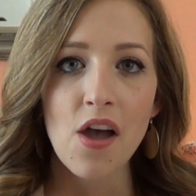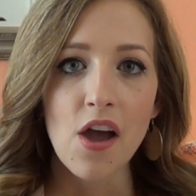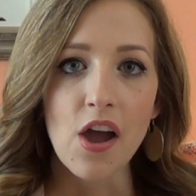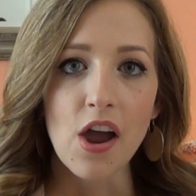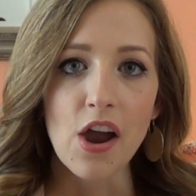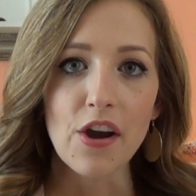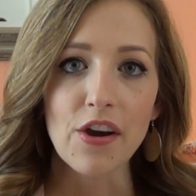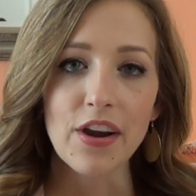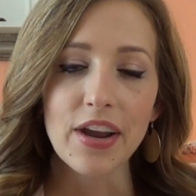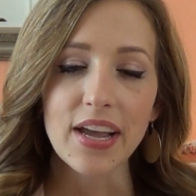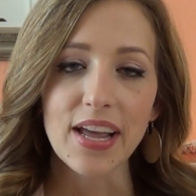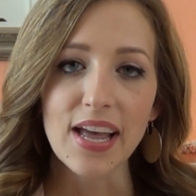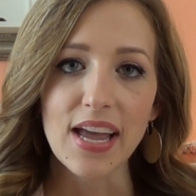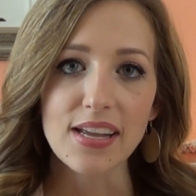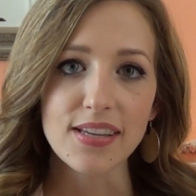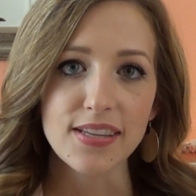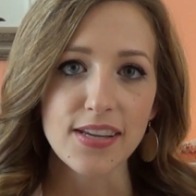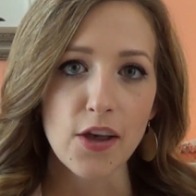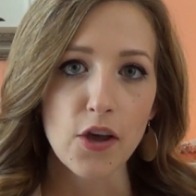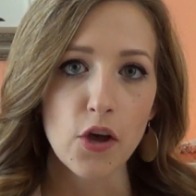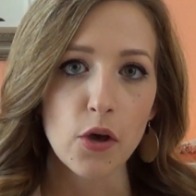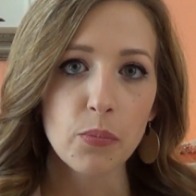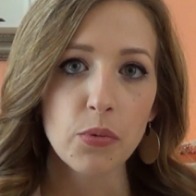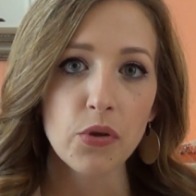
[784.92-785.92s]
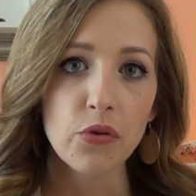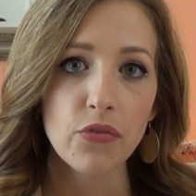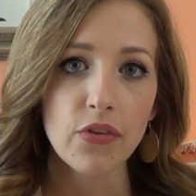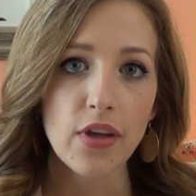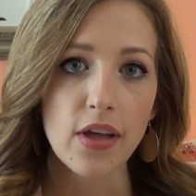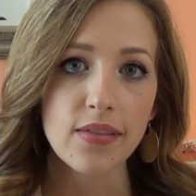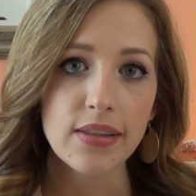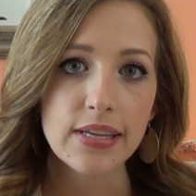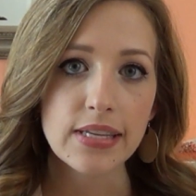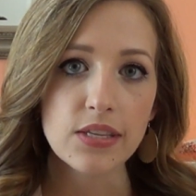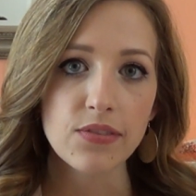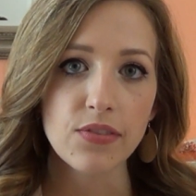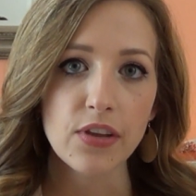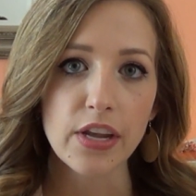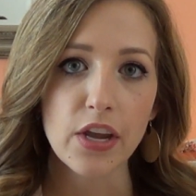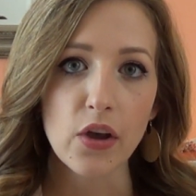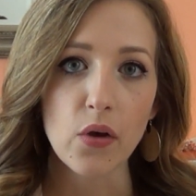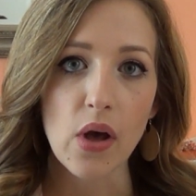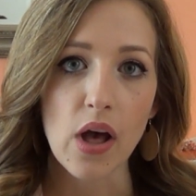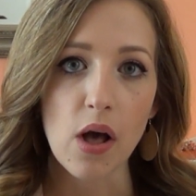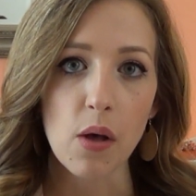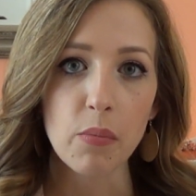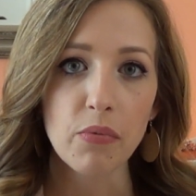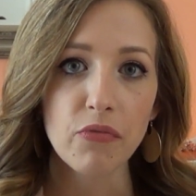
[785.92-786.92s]
Alright guys, I hope you found this video
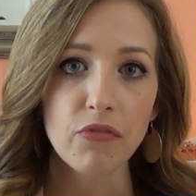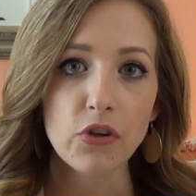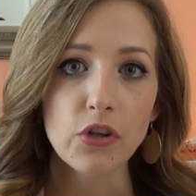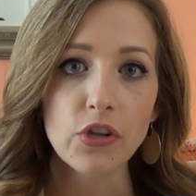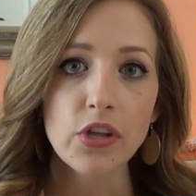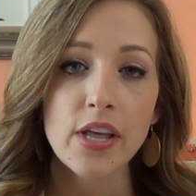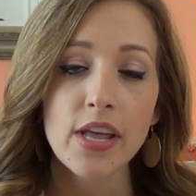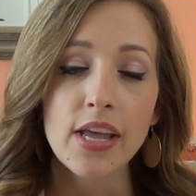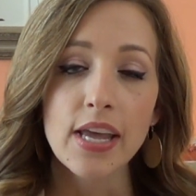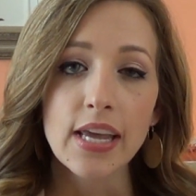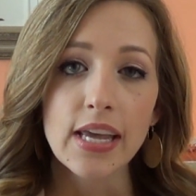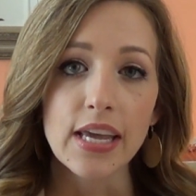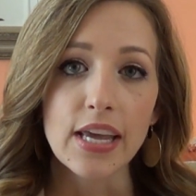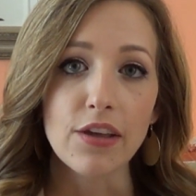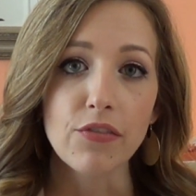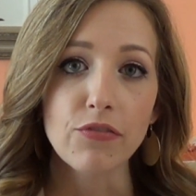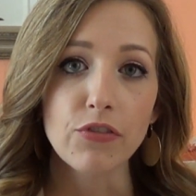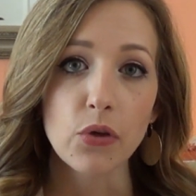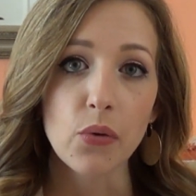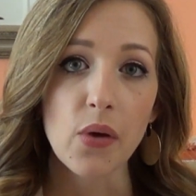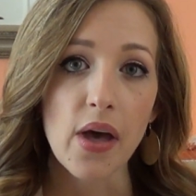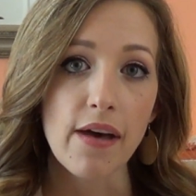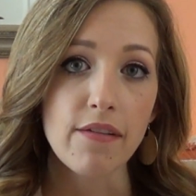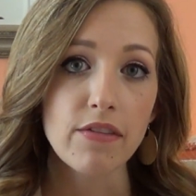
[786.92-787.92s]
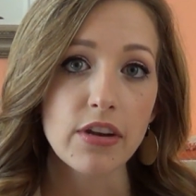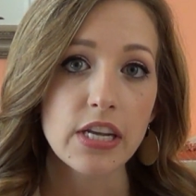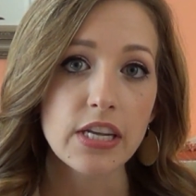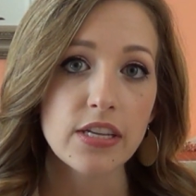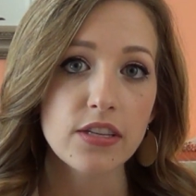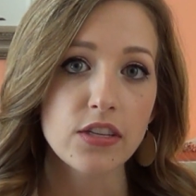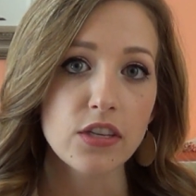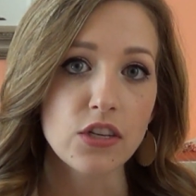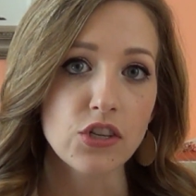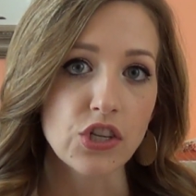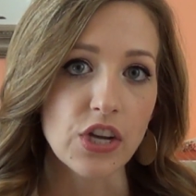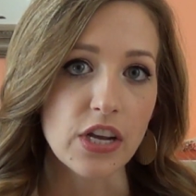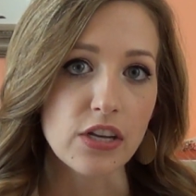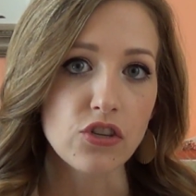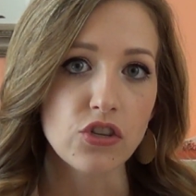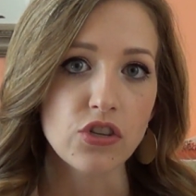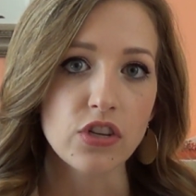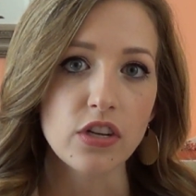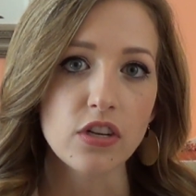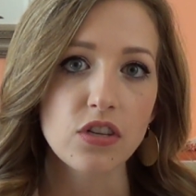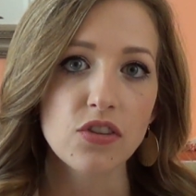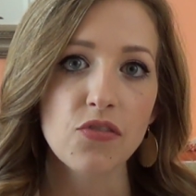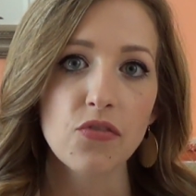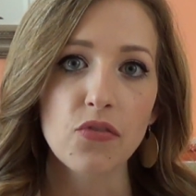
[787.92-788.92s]
helpful. If you have any
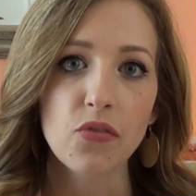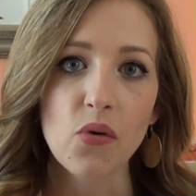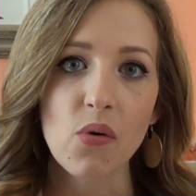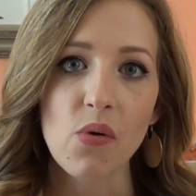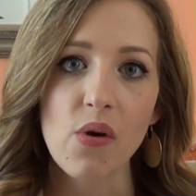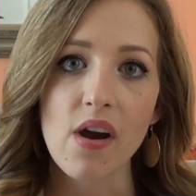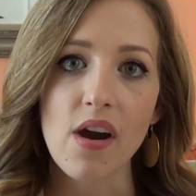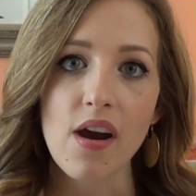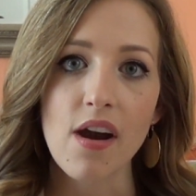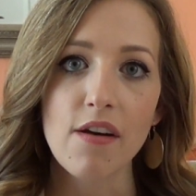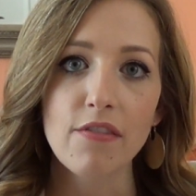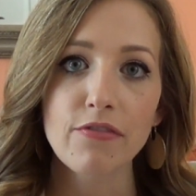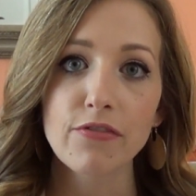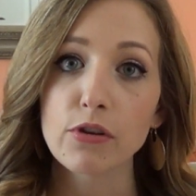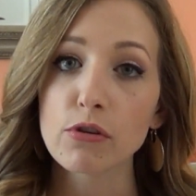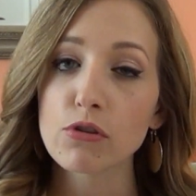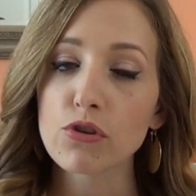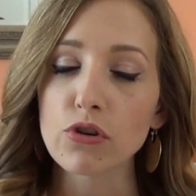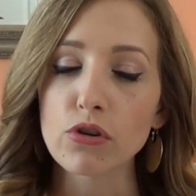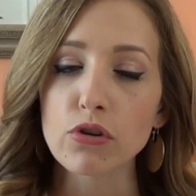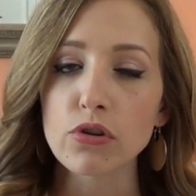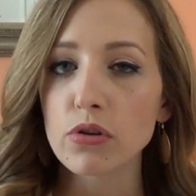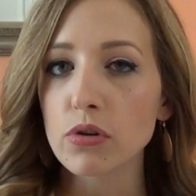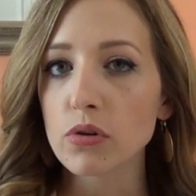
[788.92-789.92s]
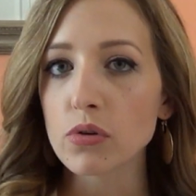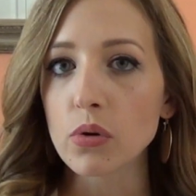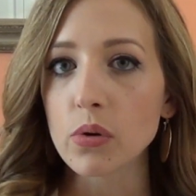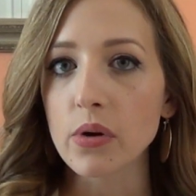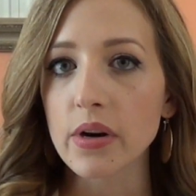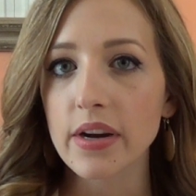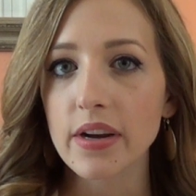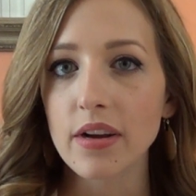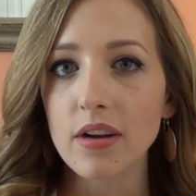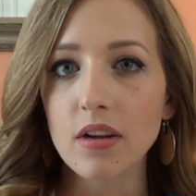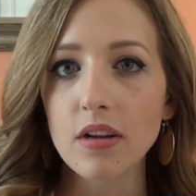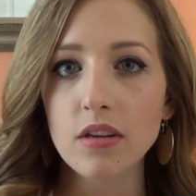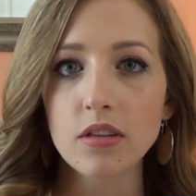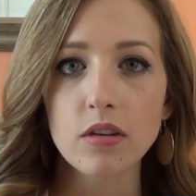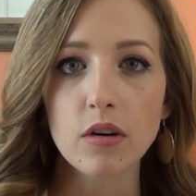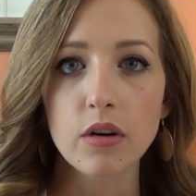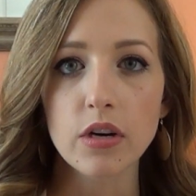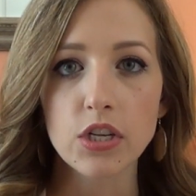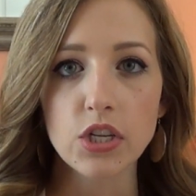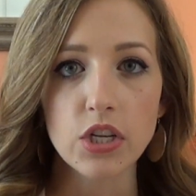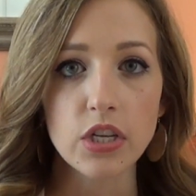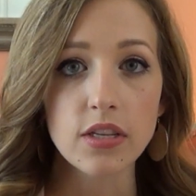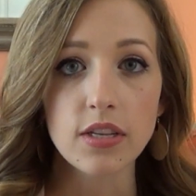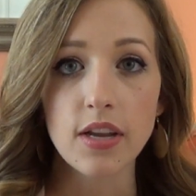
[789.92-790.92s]
suggestions for future tutorials
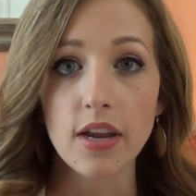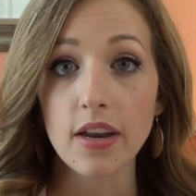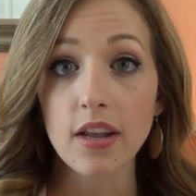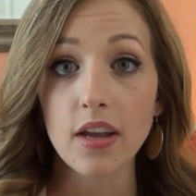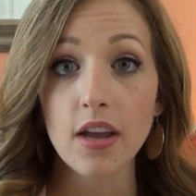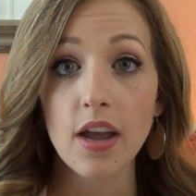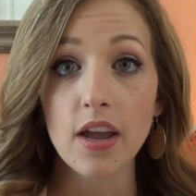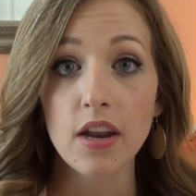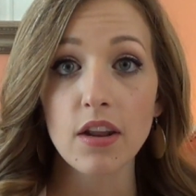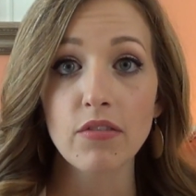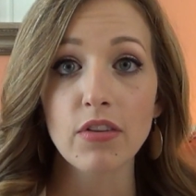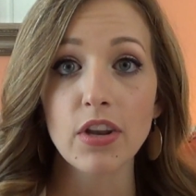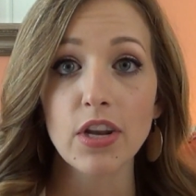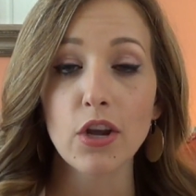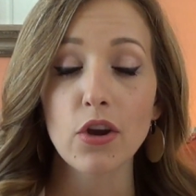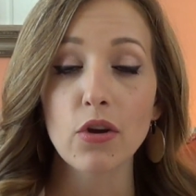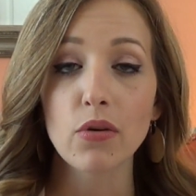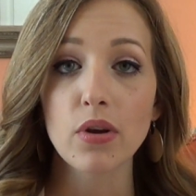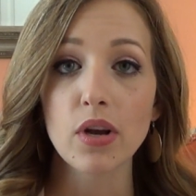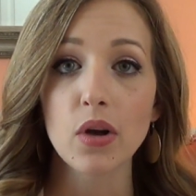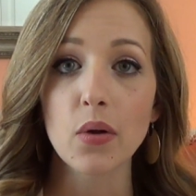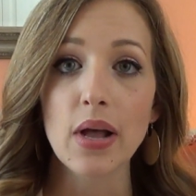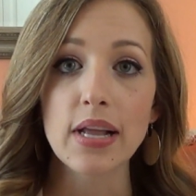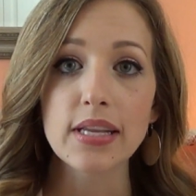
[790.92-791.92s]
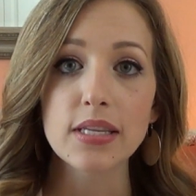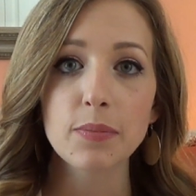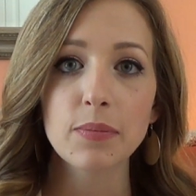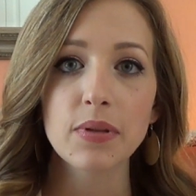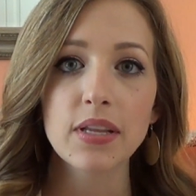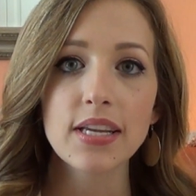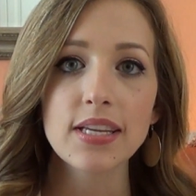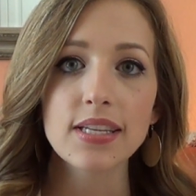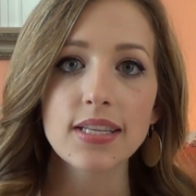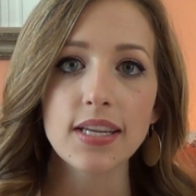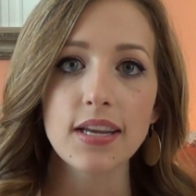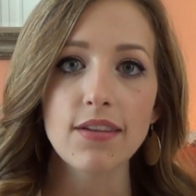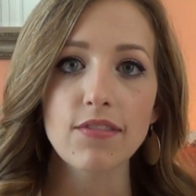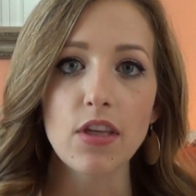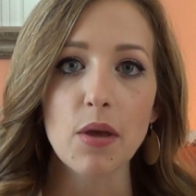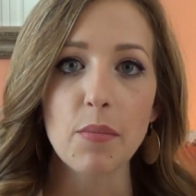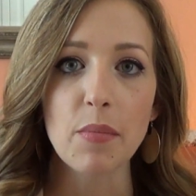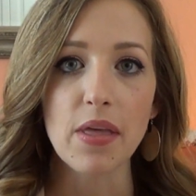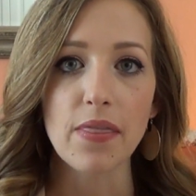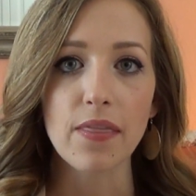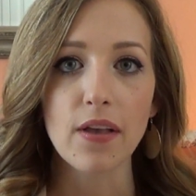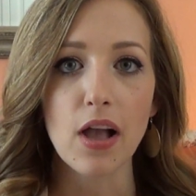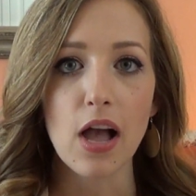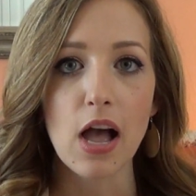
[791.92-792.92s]
or just any kind of video requests, please leave them
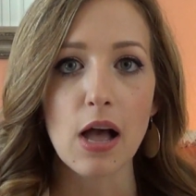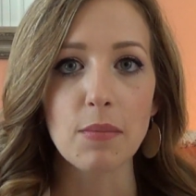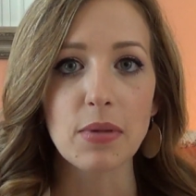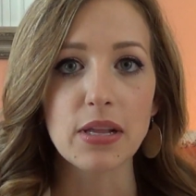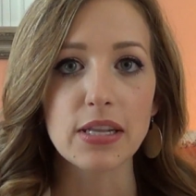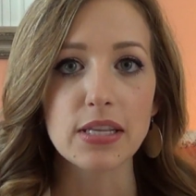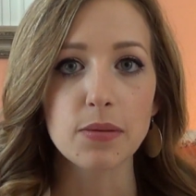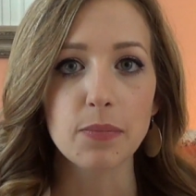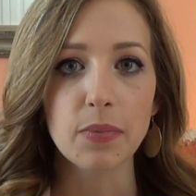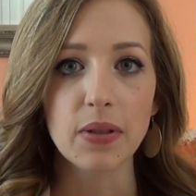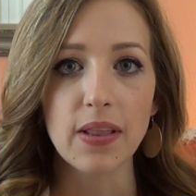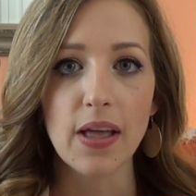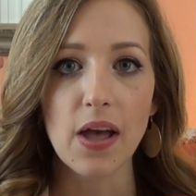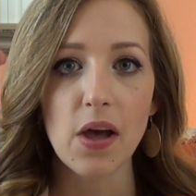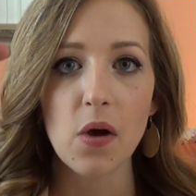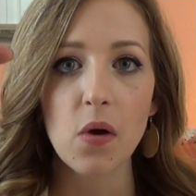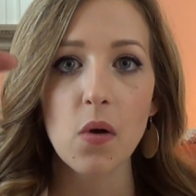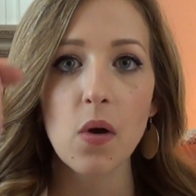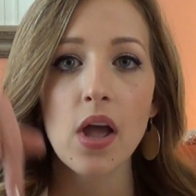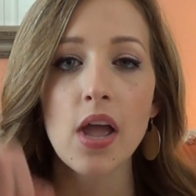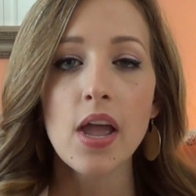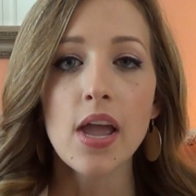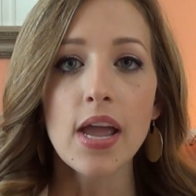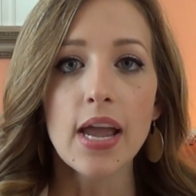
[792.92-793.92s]
in the comments below.